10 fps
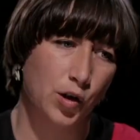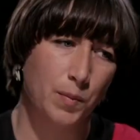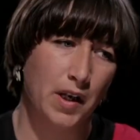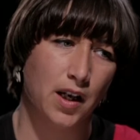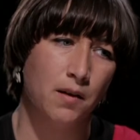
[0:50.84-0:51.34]

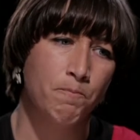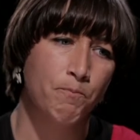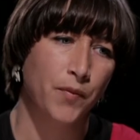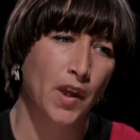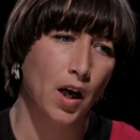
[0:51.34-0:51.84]
should be
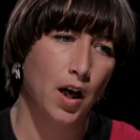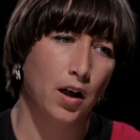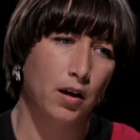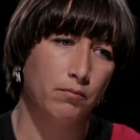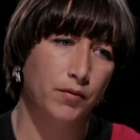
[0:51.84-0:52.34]

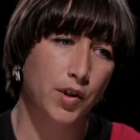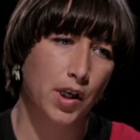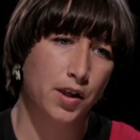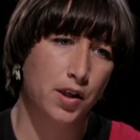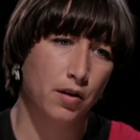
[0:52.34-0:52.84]

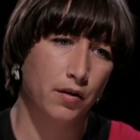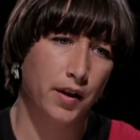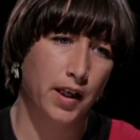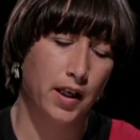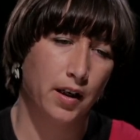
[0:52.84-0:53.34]
judged
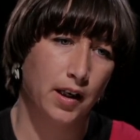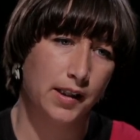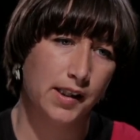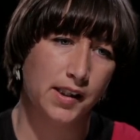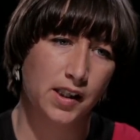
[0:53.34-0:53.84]
on their
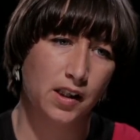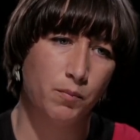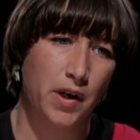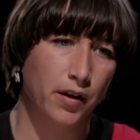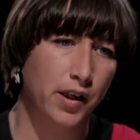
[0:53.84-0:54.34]
artistic
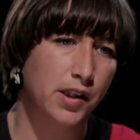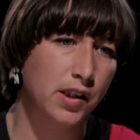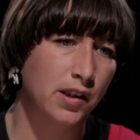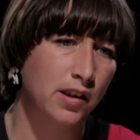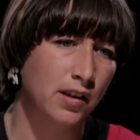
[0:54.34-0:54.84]

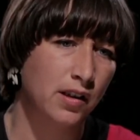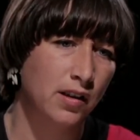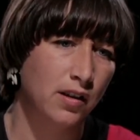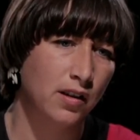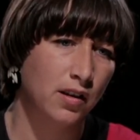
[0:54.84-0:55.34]
merit
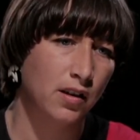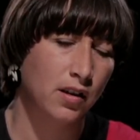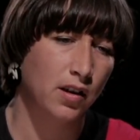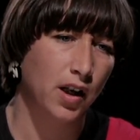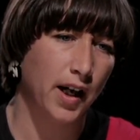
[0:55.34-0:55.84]

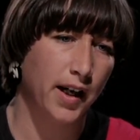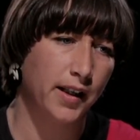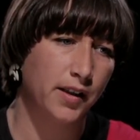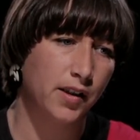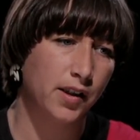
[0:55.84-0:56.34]

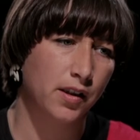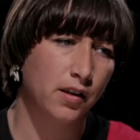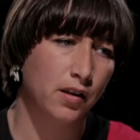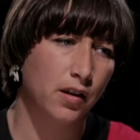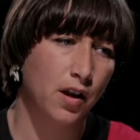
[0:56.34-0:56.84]
and
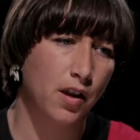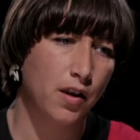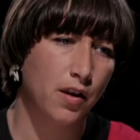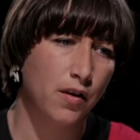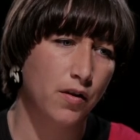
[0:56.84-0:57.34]

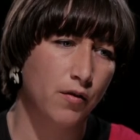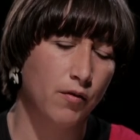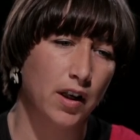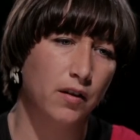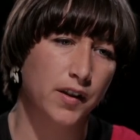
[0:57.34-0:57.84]
the
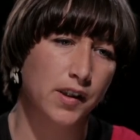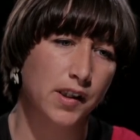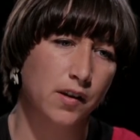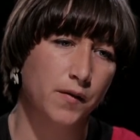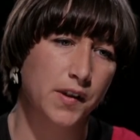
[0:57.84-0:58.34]

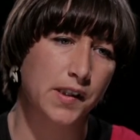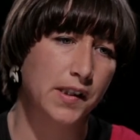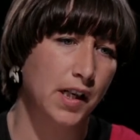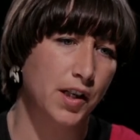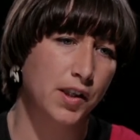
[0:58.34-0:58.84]
relevance of the
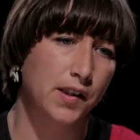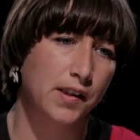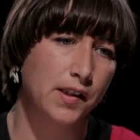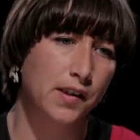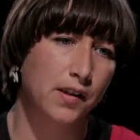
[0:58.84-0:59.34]

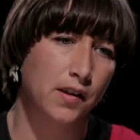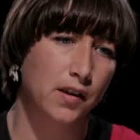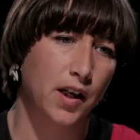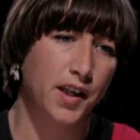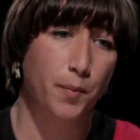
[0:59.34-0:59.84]
discussions
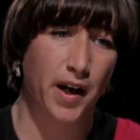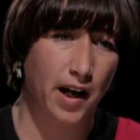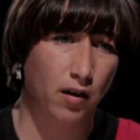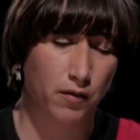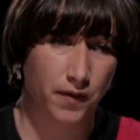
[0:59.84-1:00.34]
and the
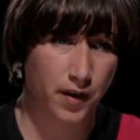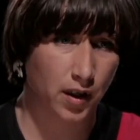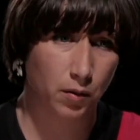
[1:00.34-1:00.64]
power of the